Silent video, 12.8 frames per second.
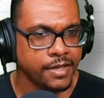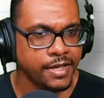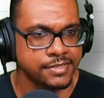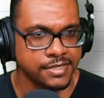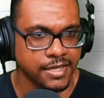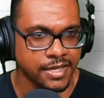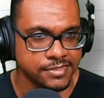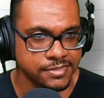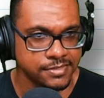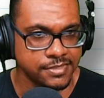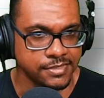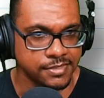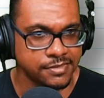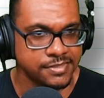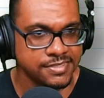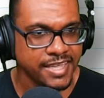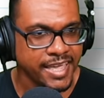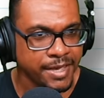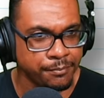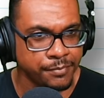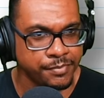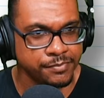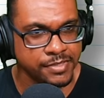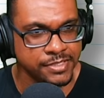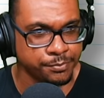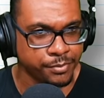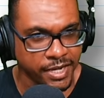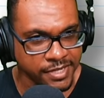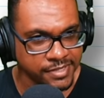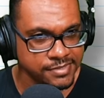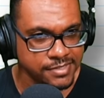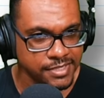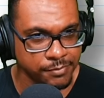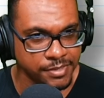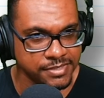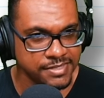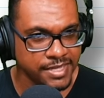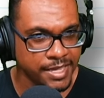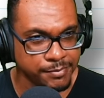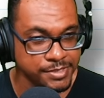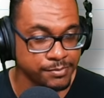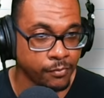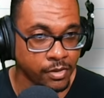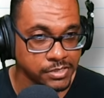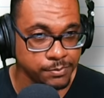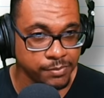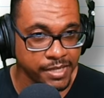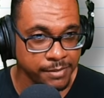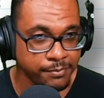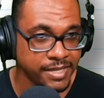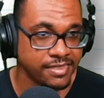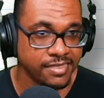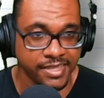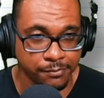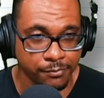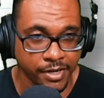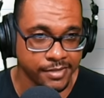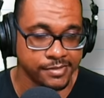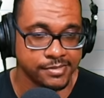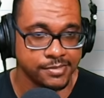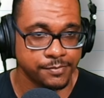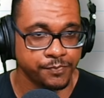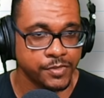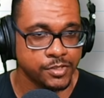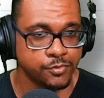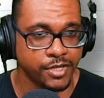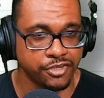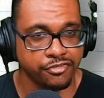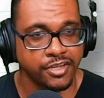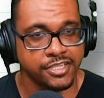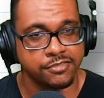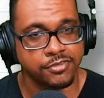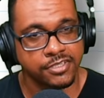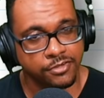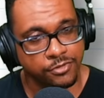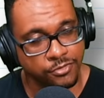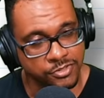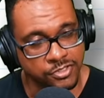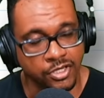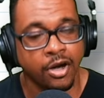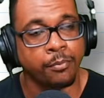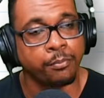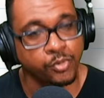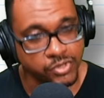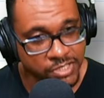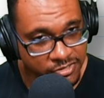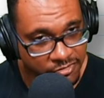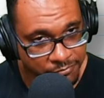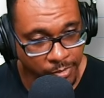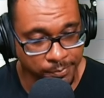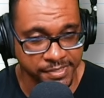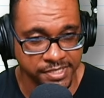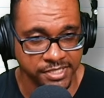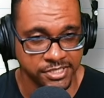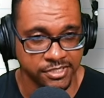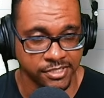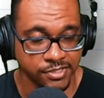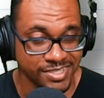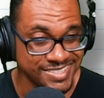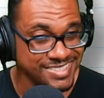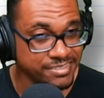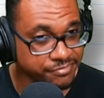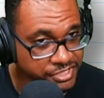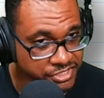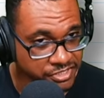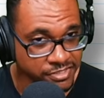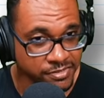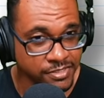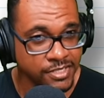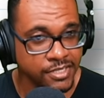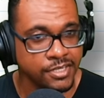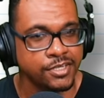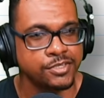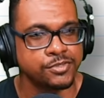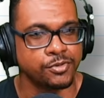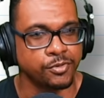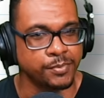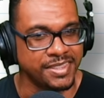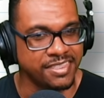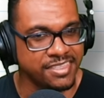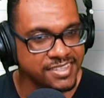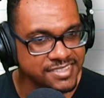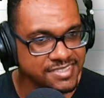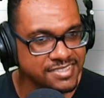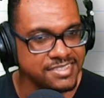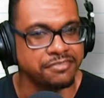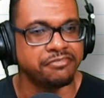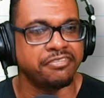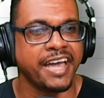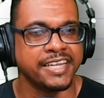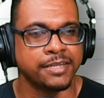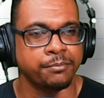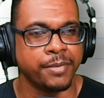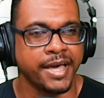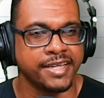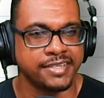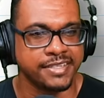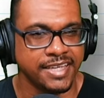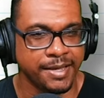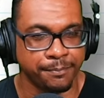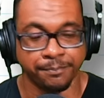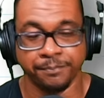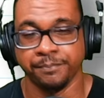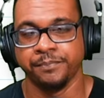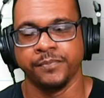as I see, this M, this brackets here means M is multiplying by the thing in brackets. So I transfer it across, the opposite of multiplication is division. So it will be this divided by the M.